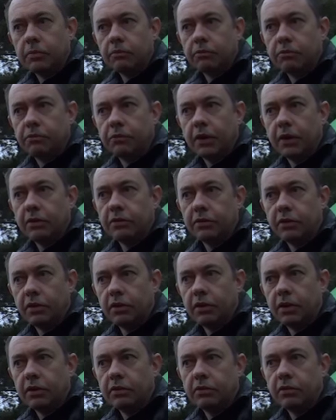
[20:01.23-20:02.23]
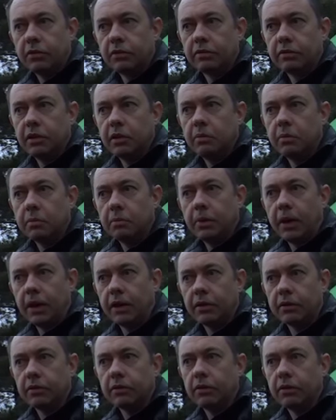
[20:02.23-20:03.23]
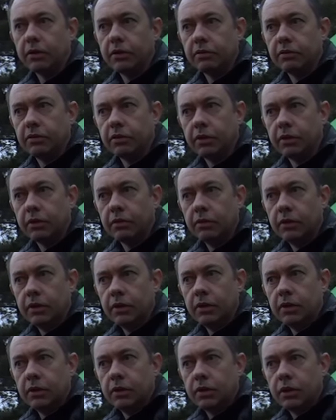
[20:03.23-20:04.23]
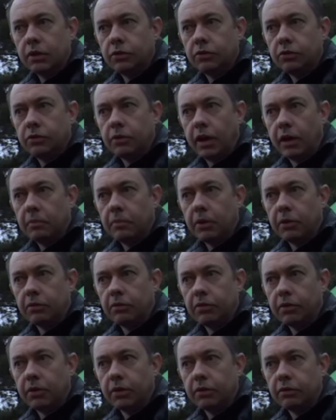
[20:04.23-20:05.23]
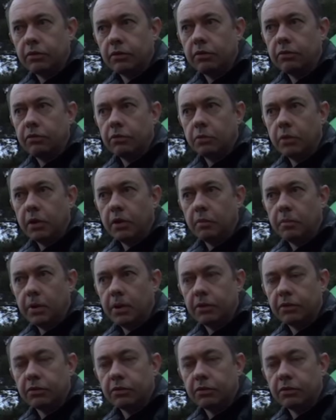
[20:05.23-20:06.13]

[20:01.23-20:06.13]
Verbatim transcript: and fresh going into your sleeping bag at night so I do that most nights. Usually wear a pair of